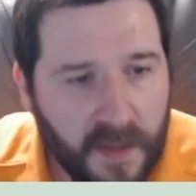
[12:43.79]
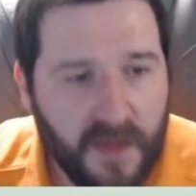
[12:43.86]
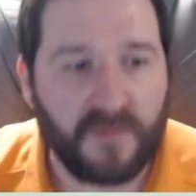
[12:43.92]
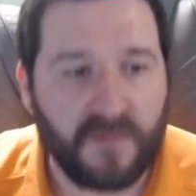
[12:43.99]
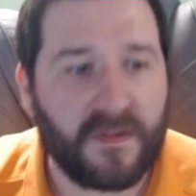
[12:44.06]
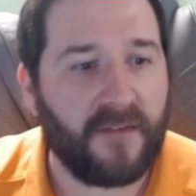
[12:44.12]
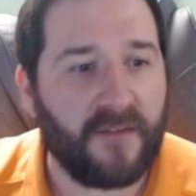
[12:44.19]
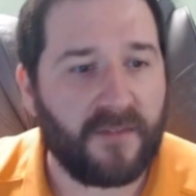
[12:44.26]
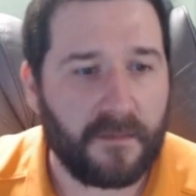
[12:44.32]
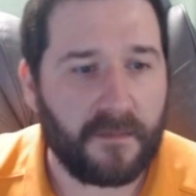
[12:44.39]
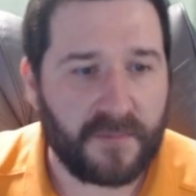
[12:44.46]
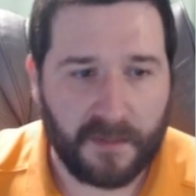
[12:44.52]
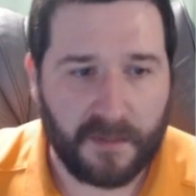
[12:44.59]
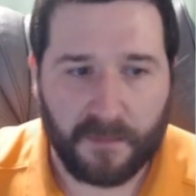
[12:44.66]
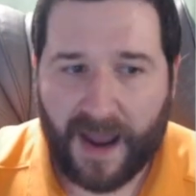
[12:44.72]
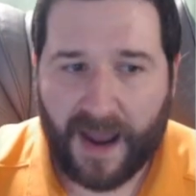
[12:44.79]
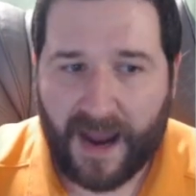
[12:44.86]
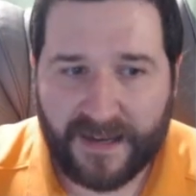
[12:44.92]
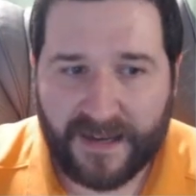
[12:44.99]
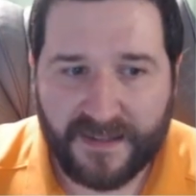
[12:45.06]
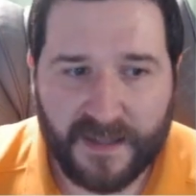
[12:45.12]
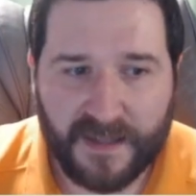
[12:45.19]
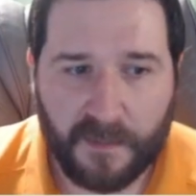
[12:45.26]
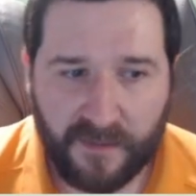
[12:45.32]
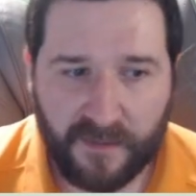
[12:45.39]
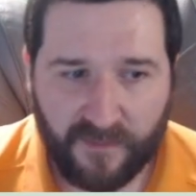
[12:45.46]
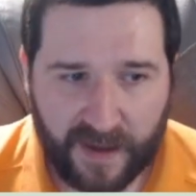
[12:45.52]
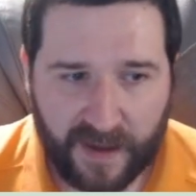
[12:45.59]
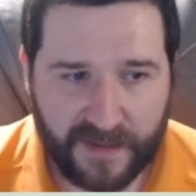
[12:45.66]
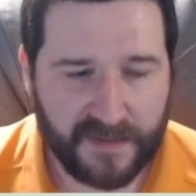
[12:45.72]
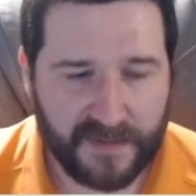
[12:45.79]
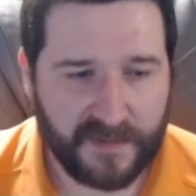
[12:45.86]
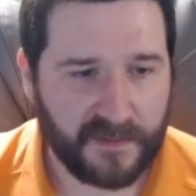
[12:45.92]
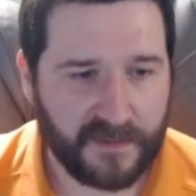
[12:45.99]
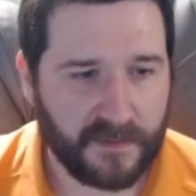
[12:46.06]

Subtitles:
You've given them some guidance, some advice.